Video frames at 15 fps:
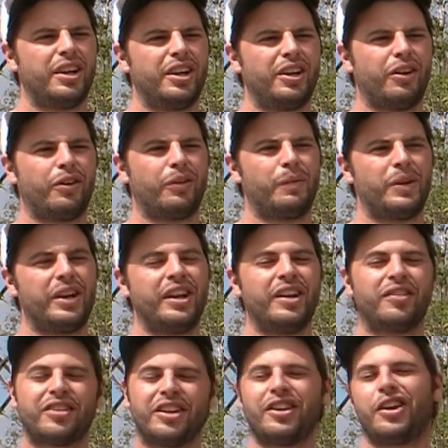You know, I mean, it
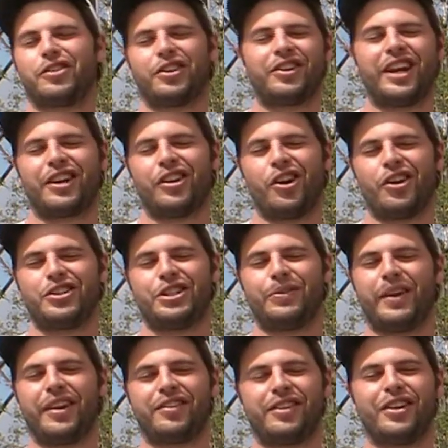is the Industrial Technology
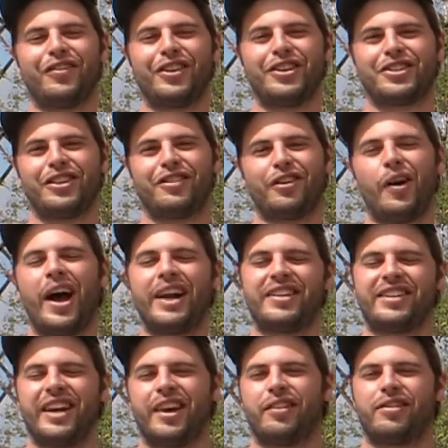Racing Division, so
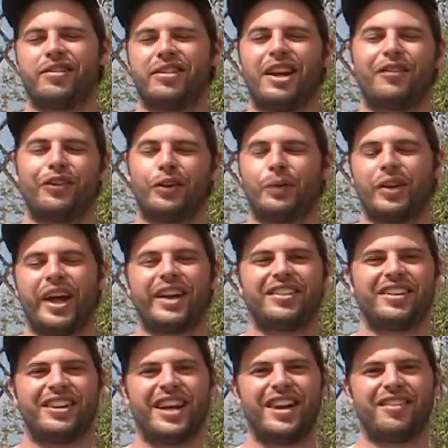ITS definitely would like
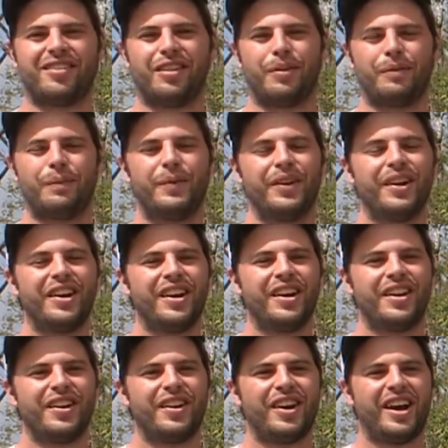to get some
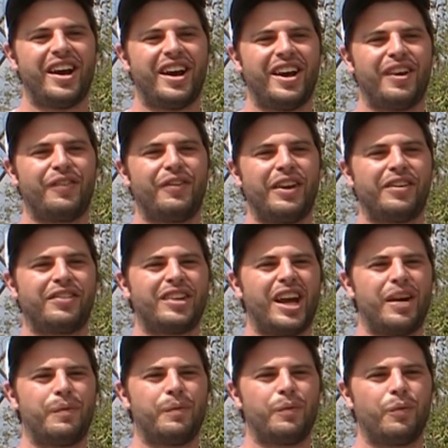uh, face
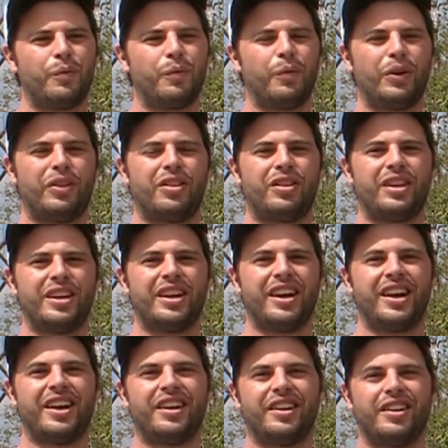time with the
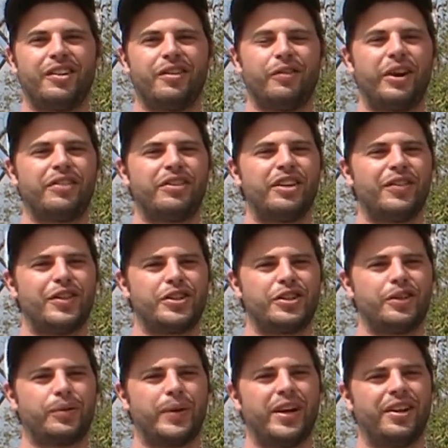uh, Racing Division
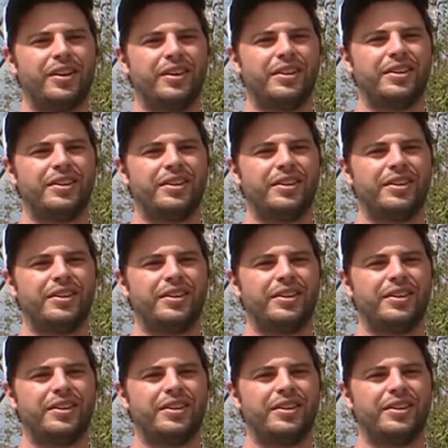as well.